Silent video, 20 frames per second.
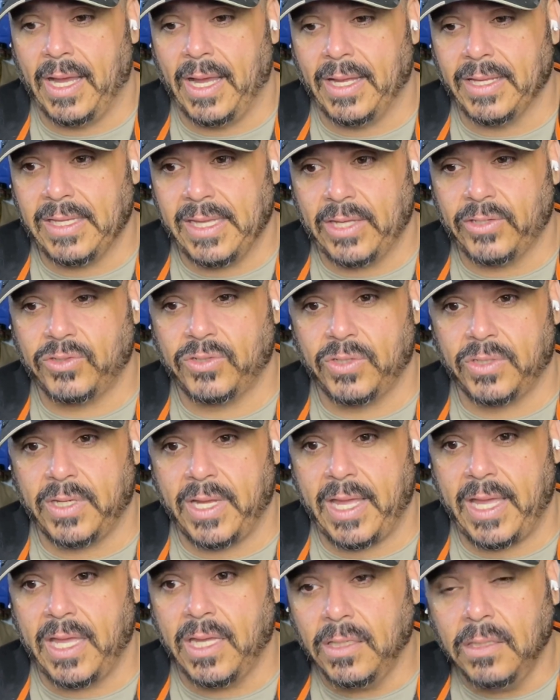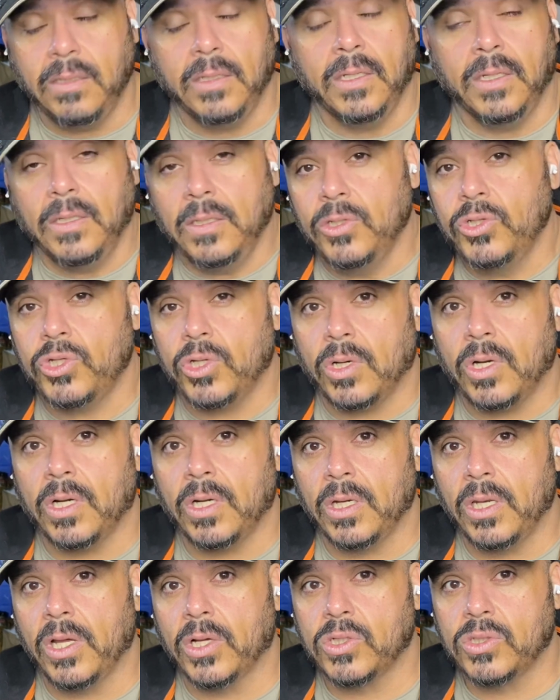yesterday, and sure, it
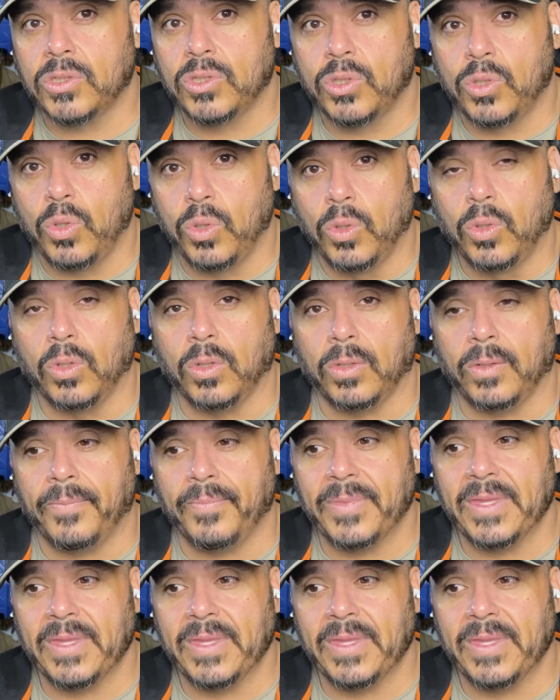looks cool.